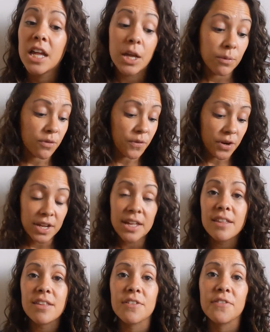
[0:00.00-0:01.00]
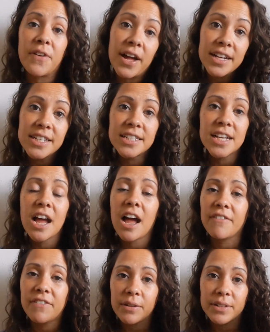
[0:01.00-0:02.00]
It was very easy to find.
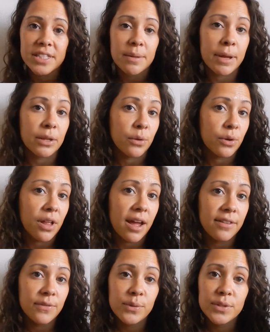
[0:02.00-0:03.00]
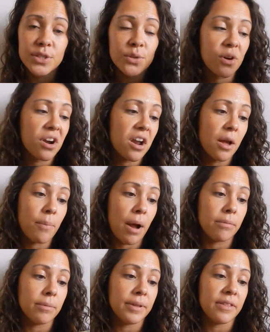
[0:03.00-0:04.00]
I found this at my local health food store.
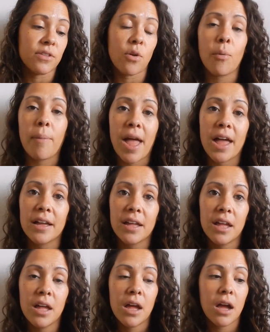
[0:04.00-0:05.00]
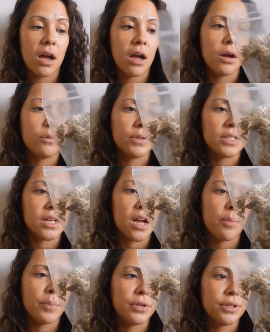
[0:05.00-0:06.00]
Probably this whole bag uh, was a
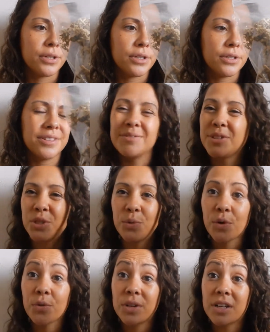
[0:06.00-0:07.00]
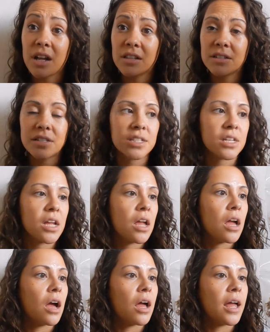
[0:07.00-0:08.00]
couple, two or three dollars
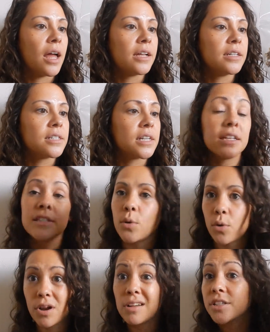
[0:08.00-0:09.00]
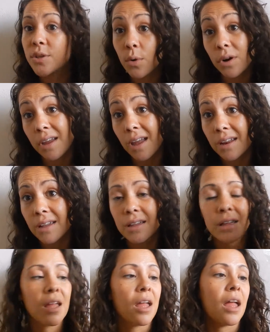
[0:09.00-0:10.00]
and it's also
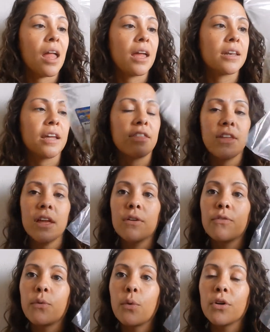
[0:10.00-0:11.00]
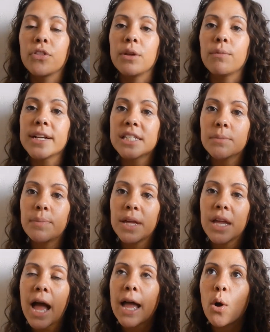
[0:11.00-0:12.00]
organic and I think for the
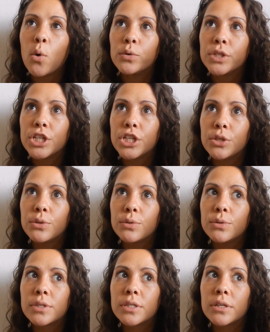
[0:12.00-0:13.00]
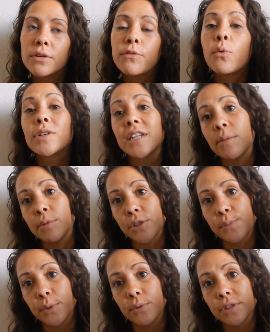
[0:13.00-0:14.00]
recipe I only used four
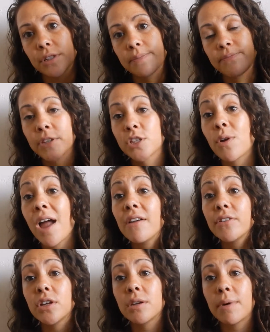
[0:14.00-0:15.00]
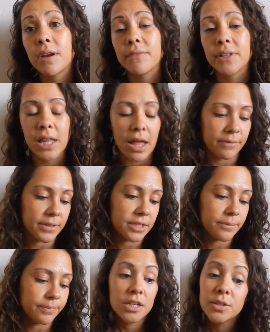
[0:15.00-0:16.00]
tablespoons so I have a good amount of it left.
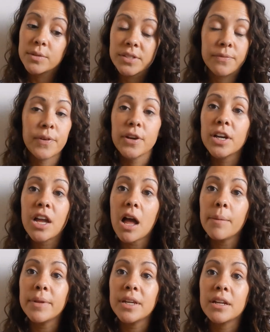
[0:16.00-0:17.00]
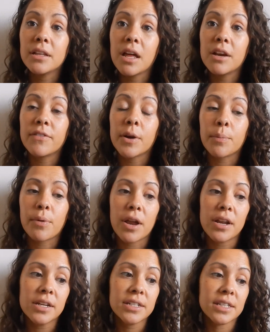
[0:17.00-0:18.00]
So it's very common in a lot of our
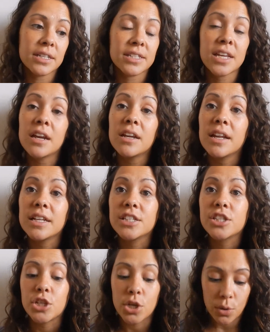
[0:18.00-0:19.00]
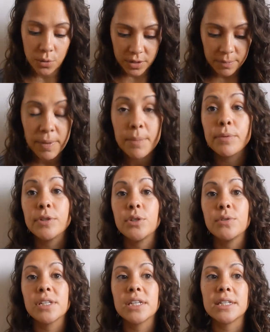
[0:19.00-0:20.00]
products and it's kind of nice to know that people
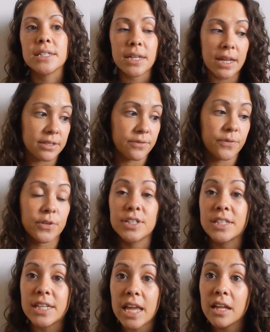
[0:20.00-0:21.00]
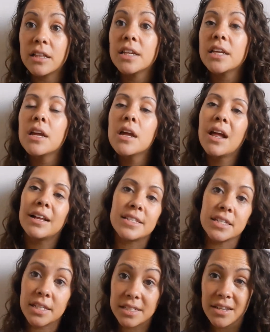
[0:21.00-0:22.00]
use it in, as for detangling as
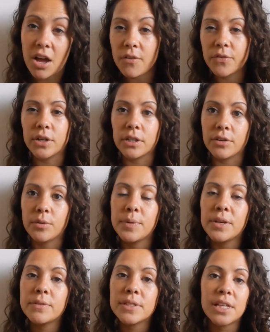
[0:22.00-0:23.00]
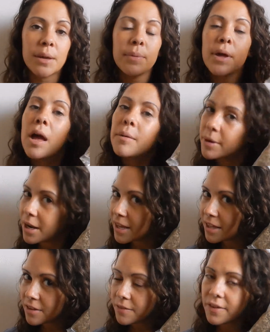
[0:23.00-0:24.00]
it does offer a little bit of slip but I
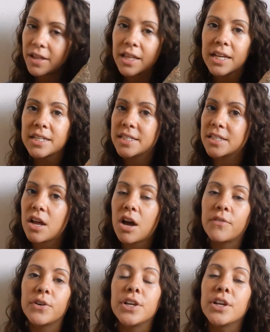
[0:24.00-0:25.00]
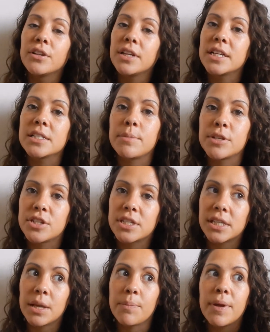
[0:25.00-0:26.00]
get the feeling it doesn't offer nearly as much
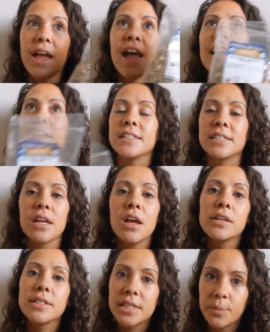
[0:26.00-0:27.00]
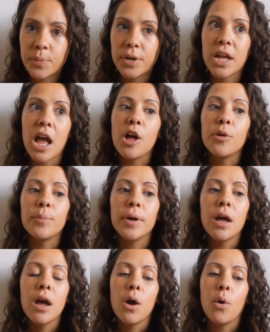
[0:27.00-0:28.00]
slip as slippery elm
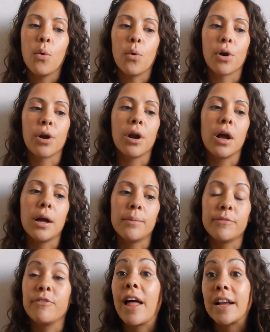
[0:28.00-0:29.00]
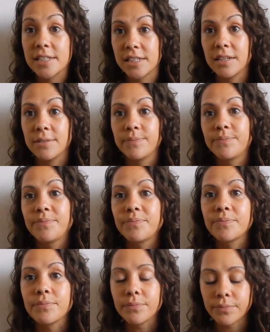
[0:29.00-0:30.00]
or um, flaxseed.
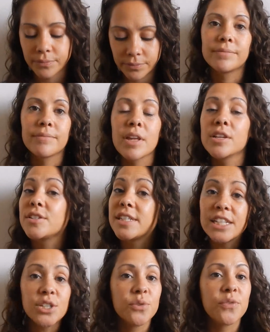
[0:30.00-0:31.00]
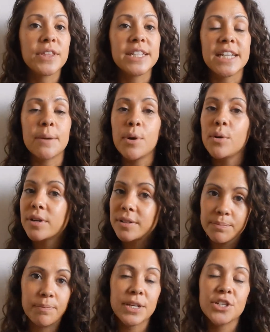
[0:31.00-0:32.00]
Stay tuned for the demo.
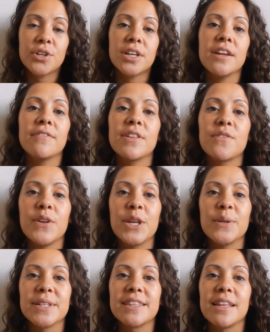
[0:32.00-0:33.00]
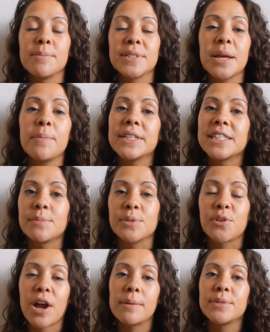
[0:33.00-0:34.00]
Be sure to give this video a thumbs up and
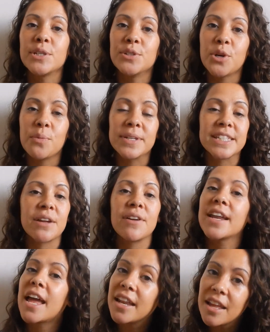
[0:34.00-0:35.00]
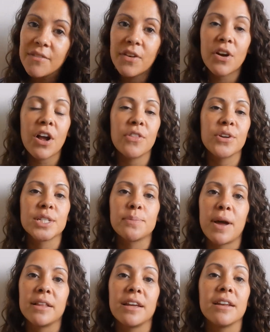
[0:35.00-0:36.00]
subscribe so you don't miss out on any of our other
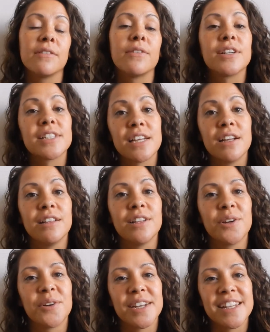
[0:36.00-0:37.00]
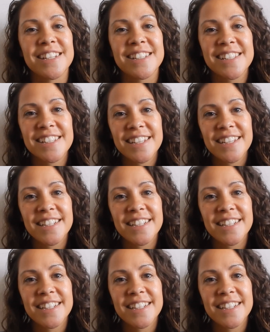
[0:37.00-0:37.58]
spotlight of our single ingredients.